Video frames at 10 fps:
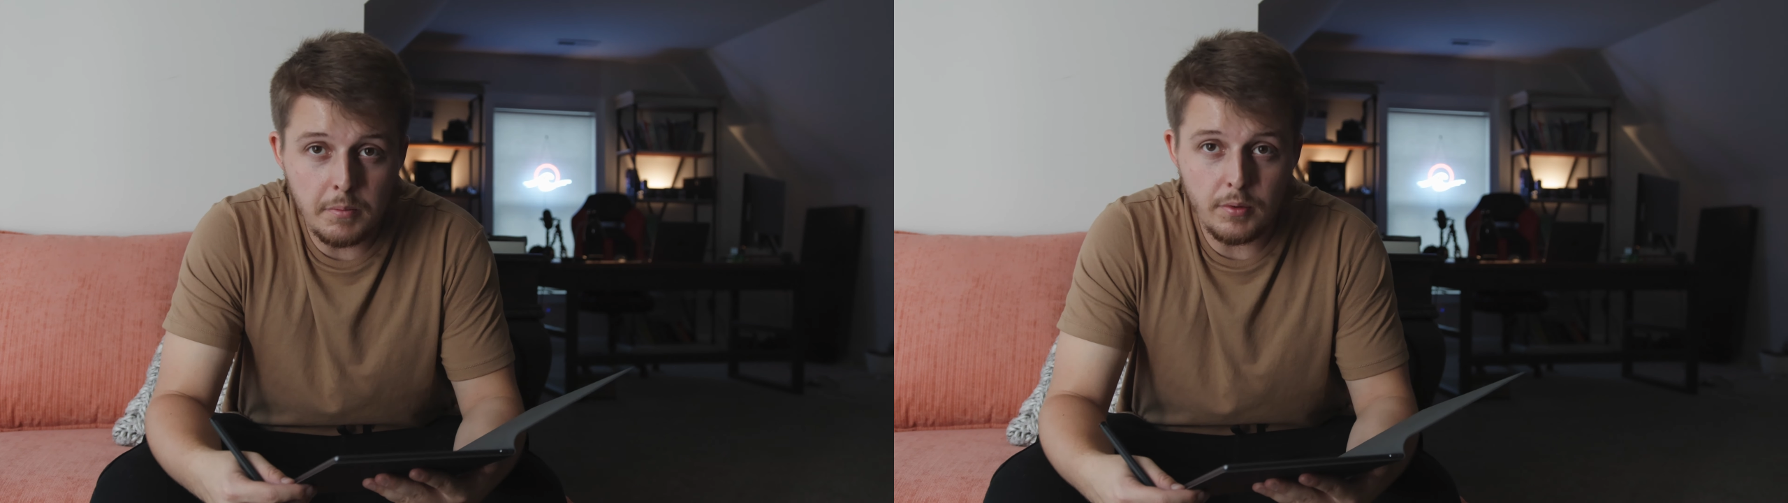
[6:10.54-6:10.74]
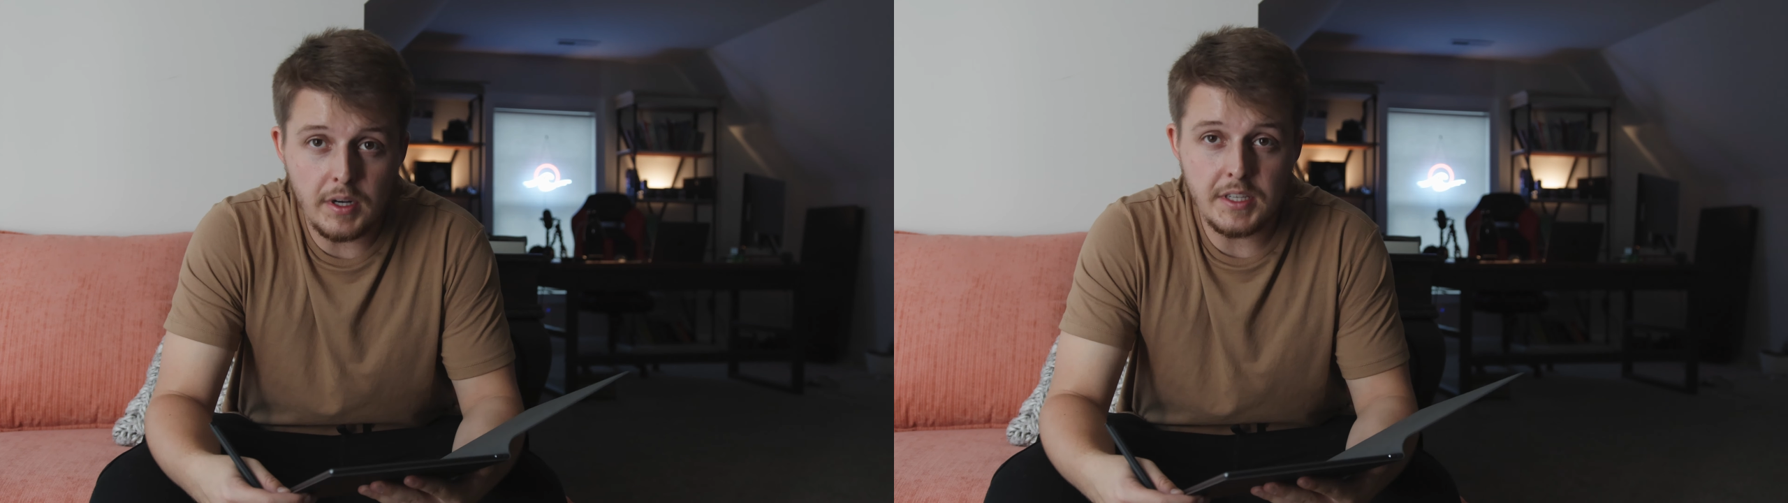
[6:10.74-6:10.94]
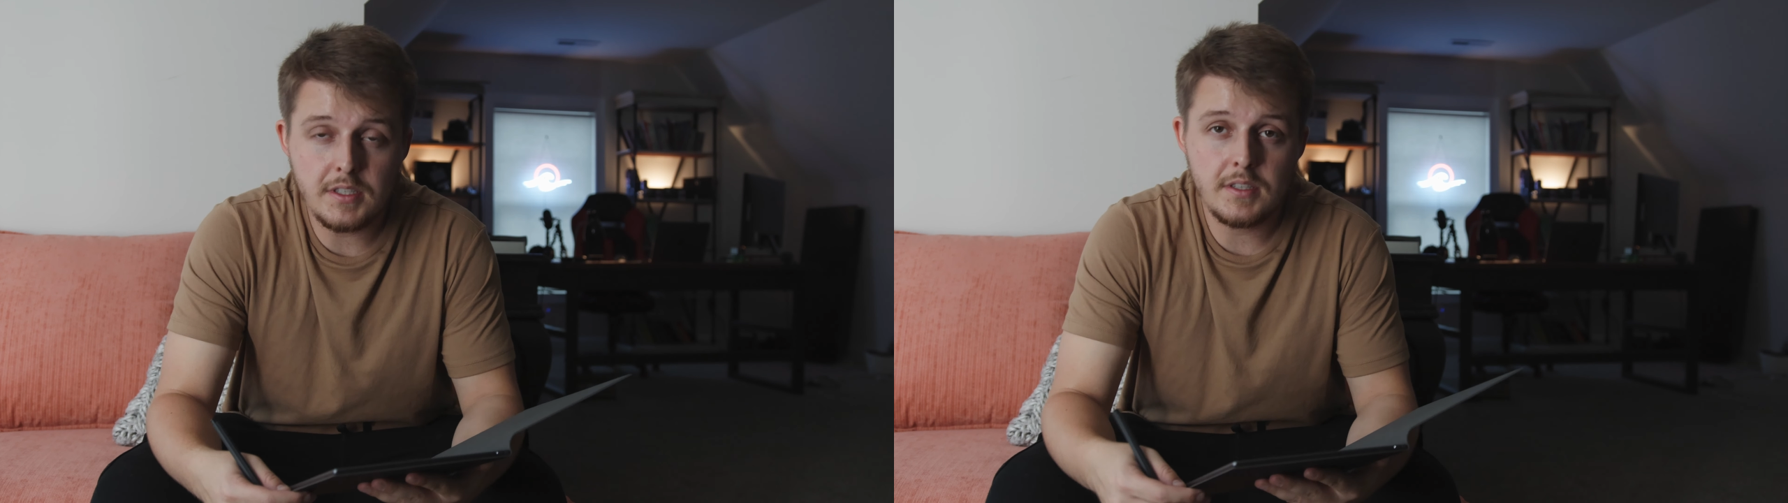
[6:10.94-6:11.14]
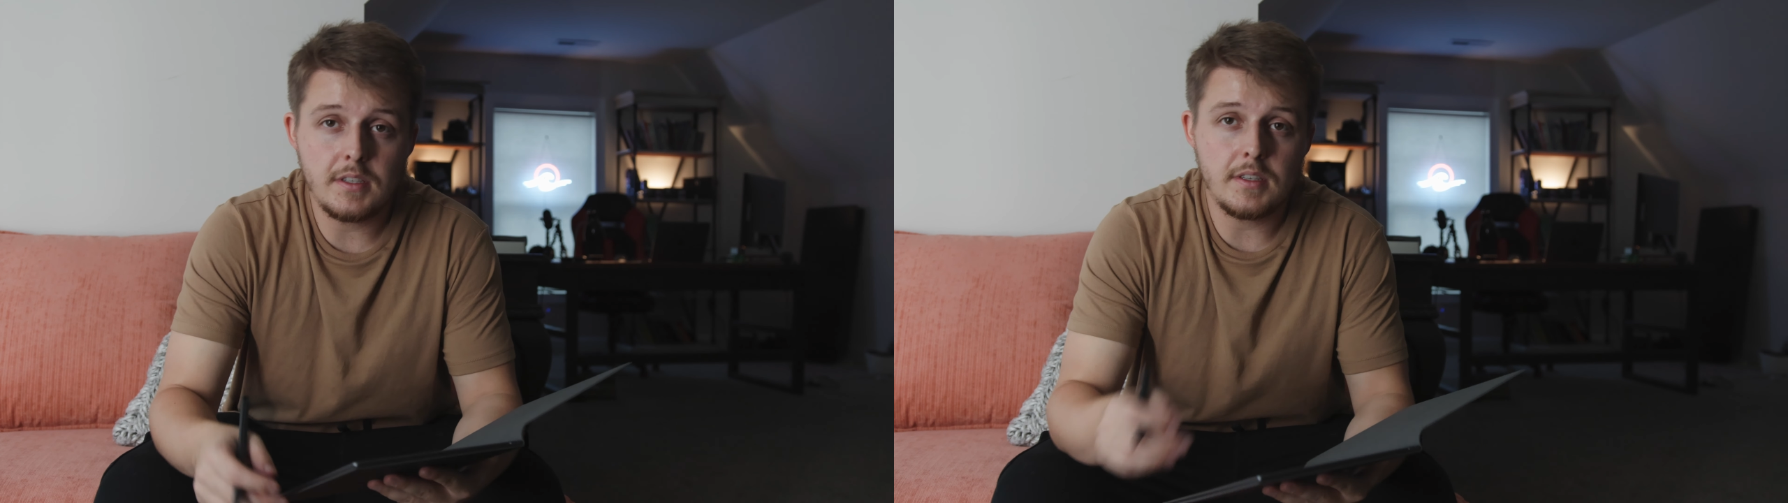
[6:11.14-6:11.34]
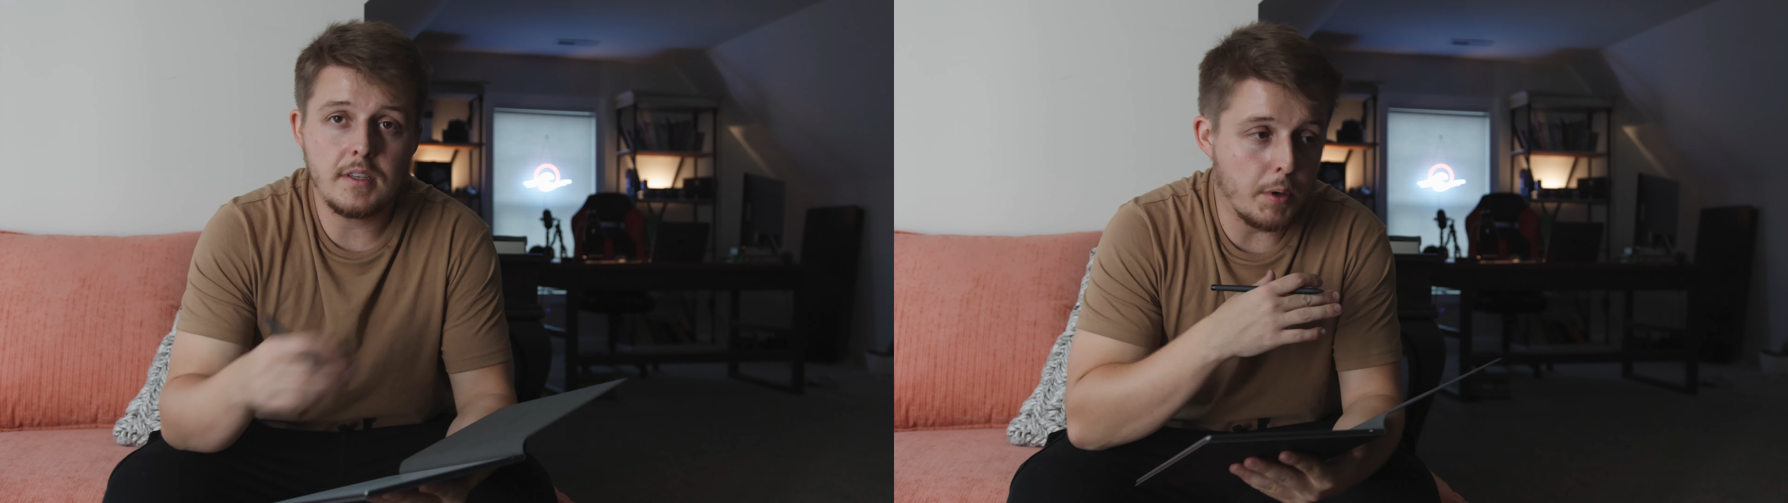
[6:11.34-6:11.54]
impressed.
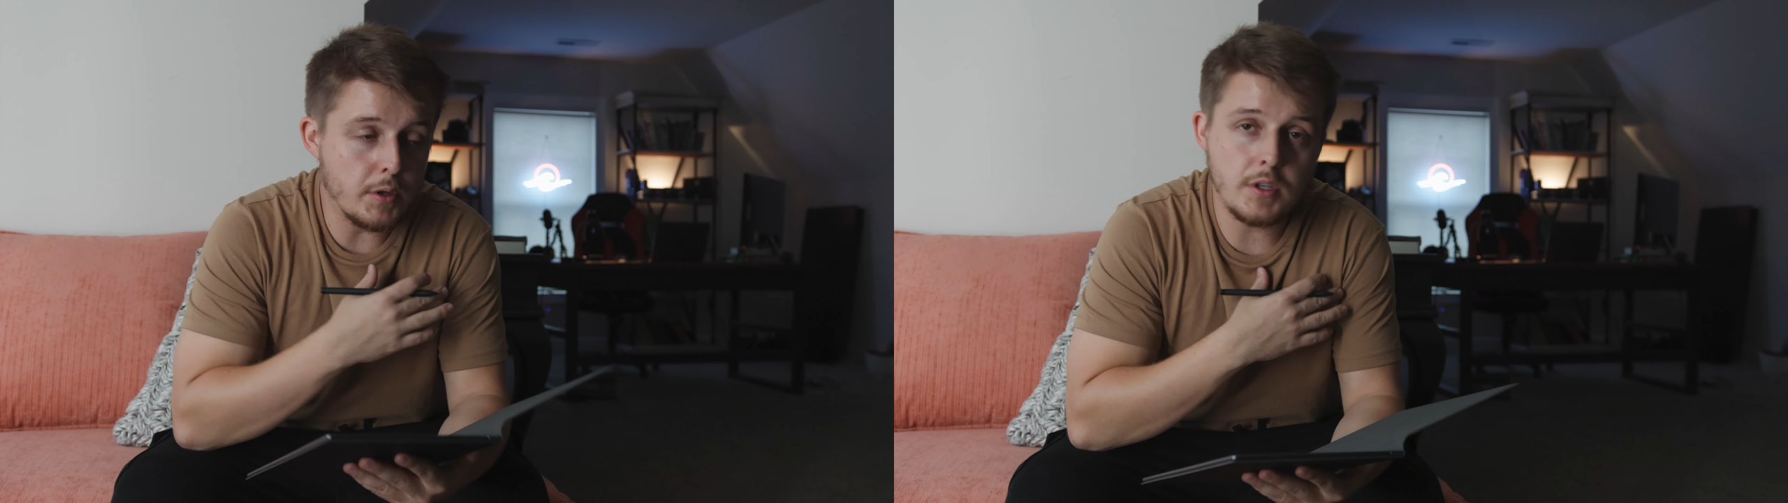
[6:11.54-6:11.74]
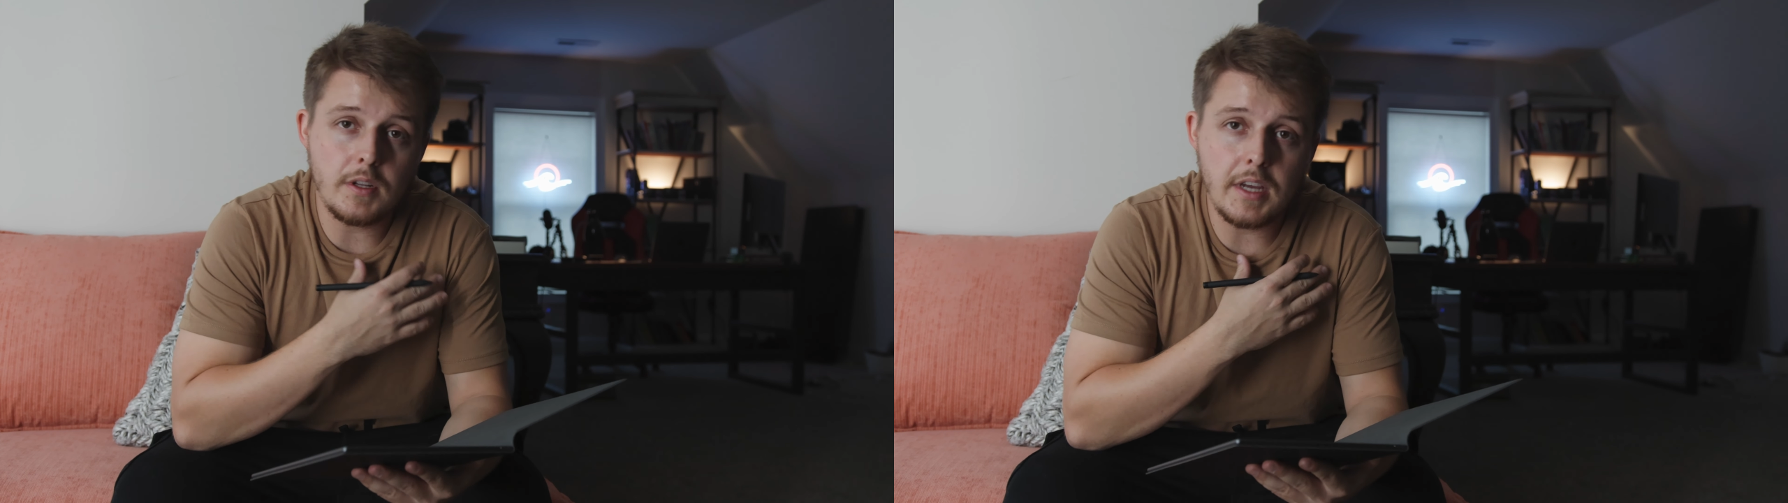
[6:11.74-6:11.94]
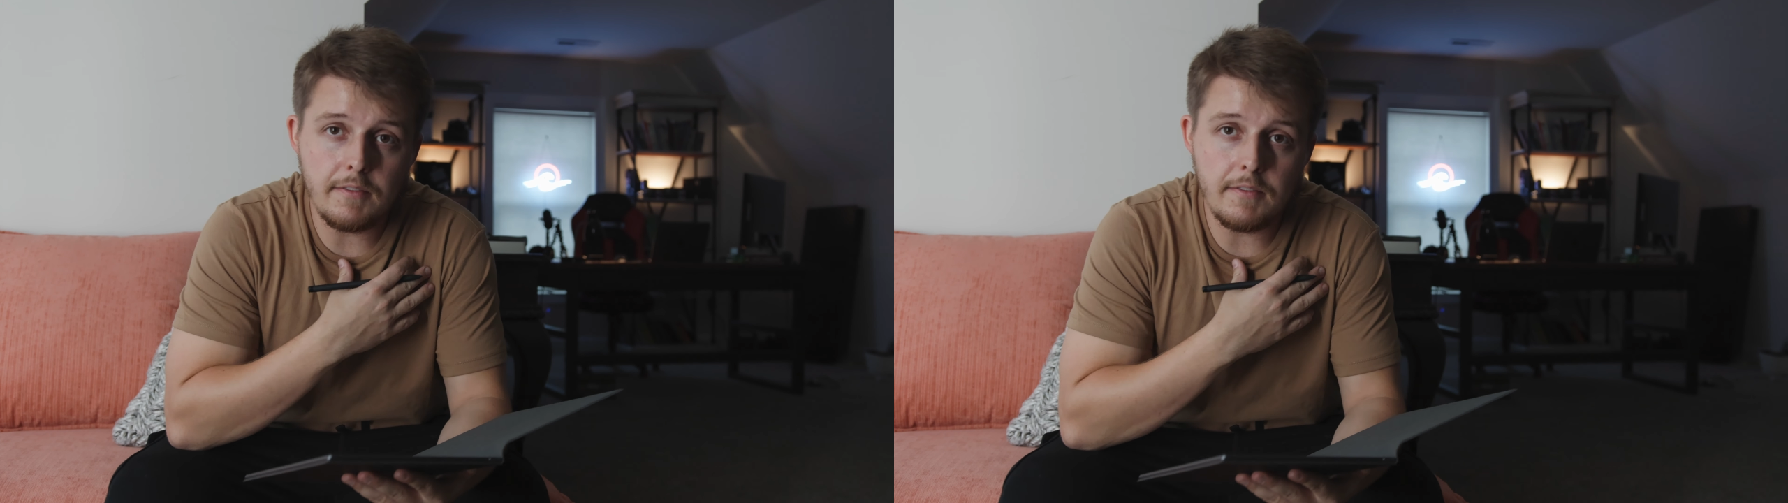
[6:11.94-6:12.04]
Personally,